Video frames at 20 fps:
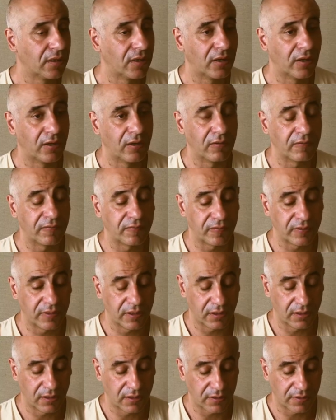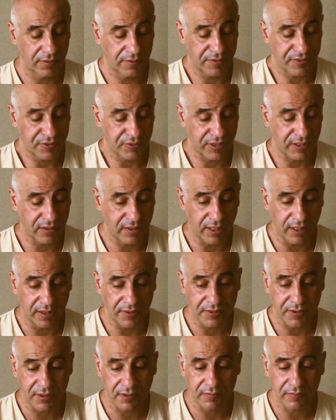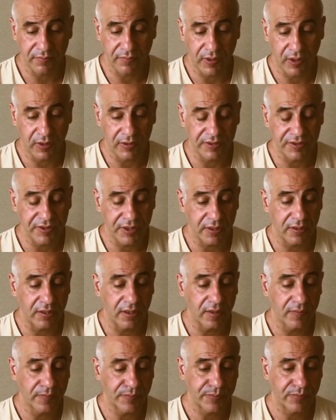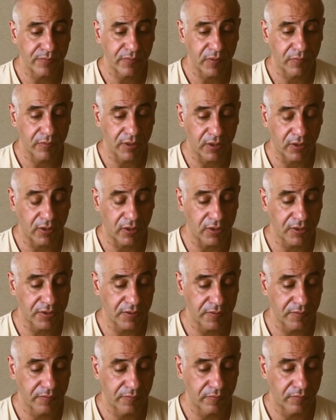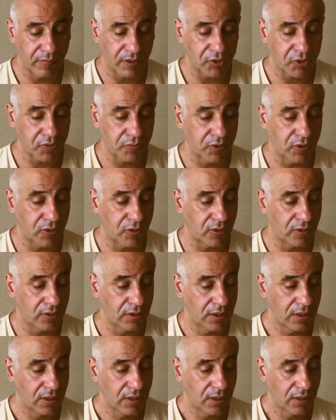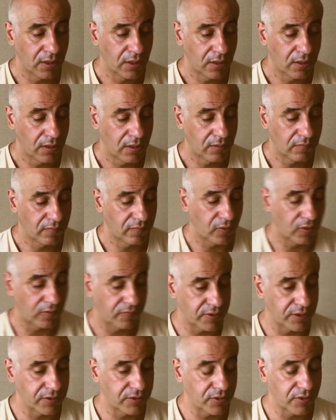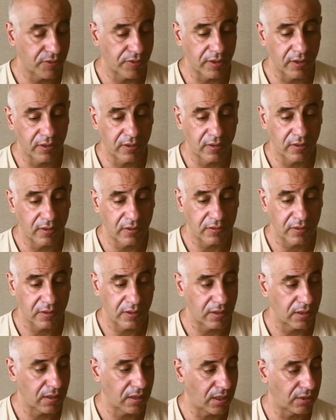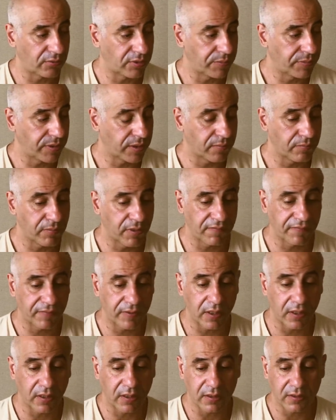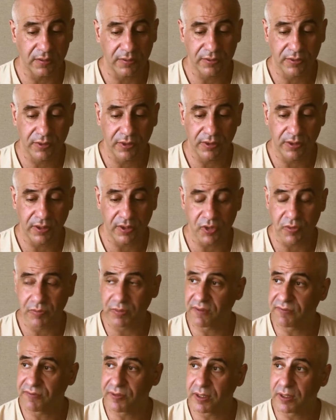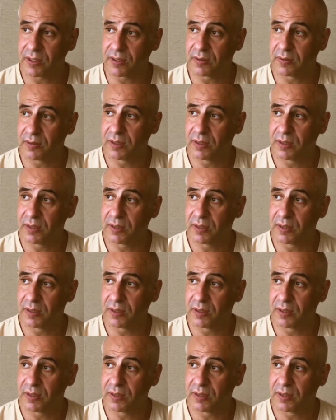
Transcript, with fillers: of the street gangs in Berlin city, because much more involved into the Arabic mafia, Turkish mafia,